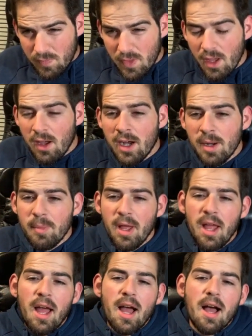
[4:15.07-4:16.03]
A
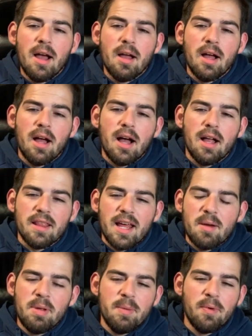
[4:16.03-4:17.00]
lot
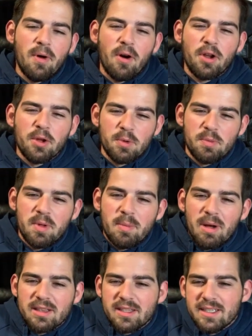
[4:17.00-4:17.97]
of people argue with me
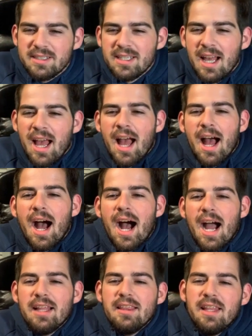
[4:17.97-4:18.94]
about this.
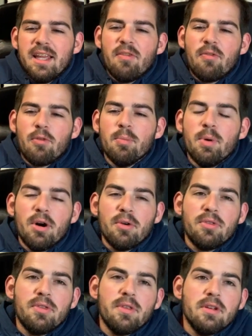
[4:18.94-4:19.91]
I think for
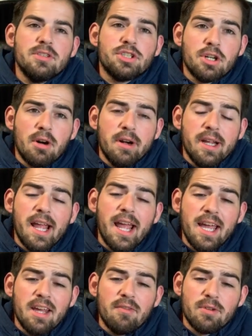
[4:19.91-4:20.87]
both Shuri
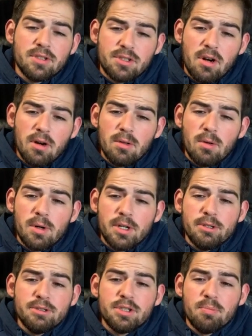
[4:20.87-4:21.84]
and for Star-Lord,
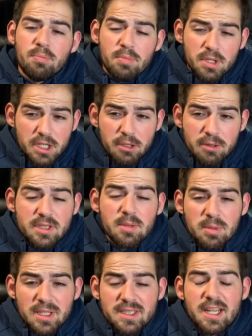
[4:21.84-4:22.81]
you should use the
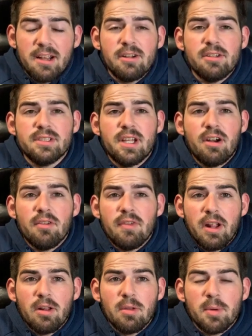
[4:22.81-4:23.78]
Blitz characters that are
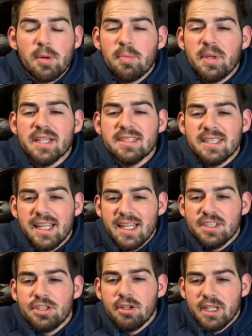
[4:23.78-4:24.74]
available, because it
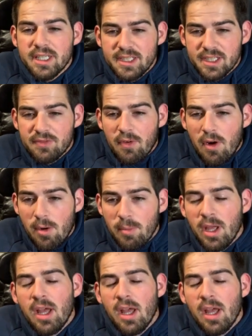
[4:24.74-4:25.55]
is your easiest farm.